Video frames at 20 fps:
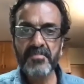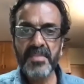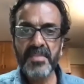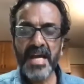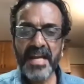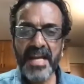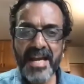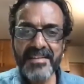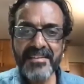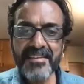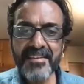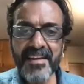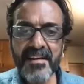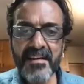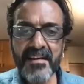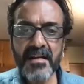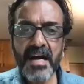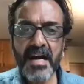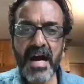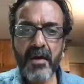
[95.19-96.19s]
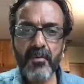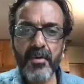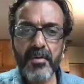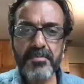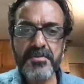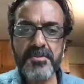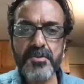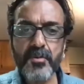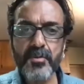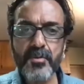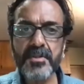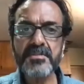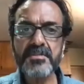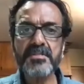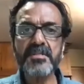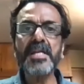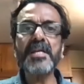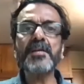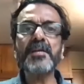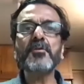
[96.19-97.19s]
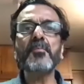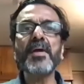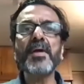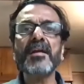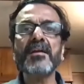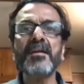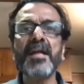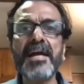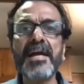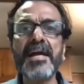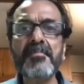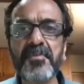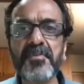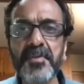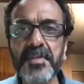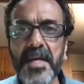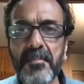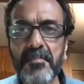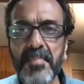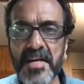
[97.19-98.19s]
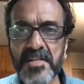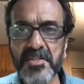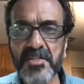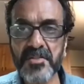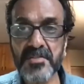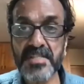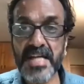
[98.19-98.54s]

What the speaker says: And I think our students need to make time for their passions.